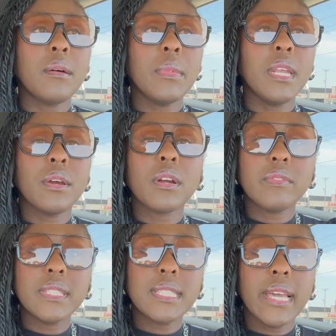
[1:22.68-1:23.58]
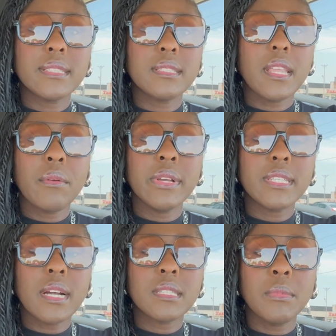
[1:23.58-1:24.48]
in Irvine, Texas. They reached
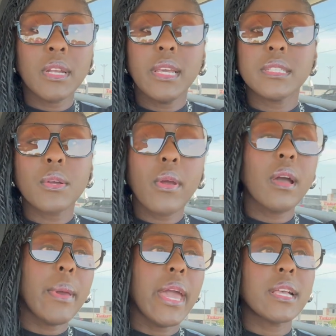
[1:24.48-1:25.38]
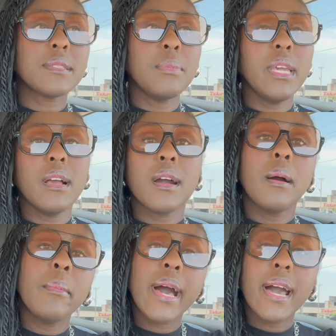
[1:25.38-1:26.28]
out to me on Instagram, asked me to
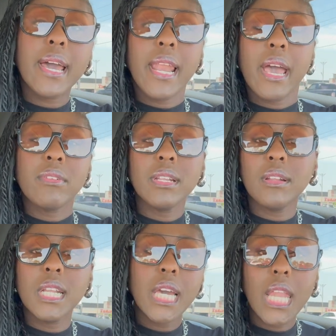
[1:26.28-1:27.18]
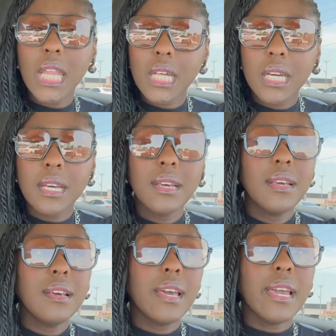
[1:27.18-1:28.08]
come by and have a little looky-look
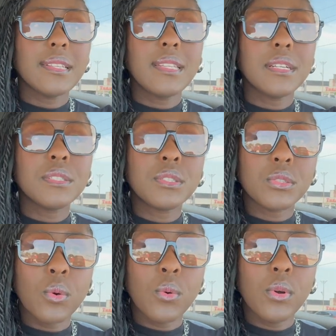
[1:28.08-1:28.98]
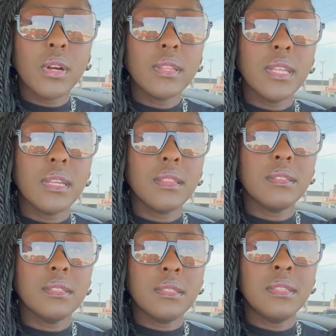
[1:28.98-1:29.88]
at their store. That
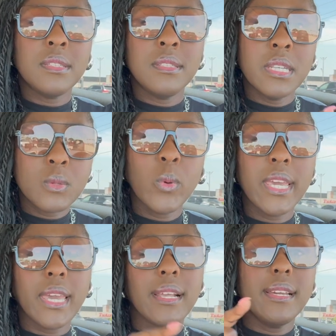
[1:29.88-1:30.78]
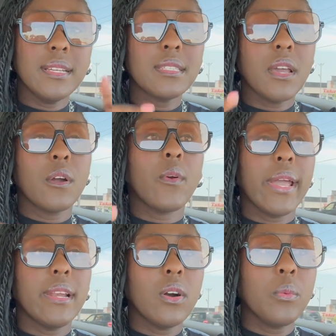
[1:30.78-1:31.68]
this weekend is their
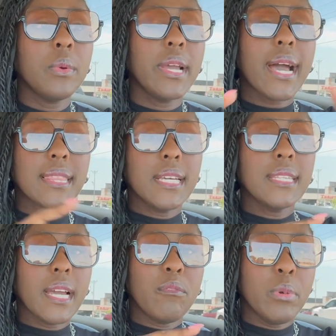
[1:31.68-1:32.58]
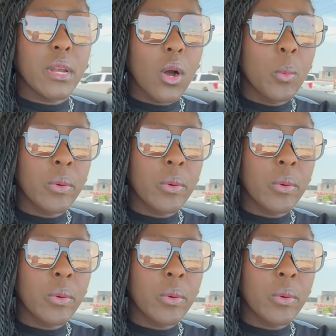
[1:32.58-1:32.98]
grand opening. I think they've been open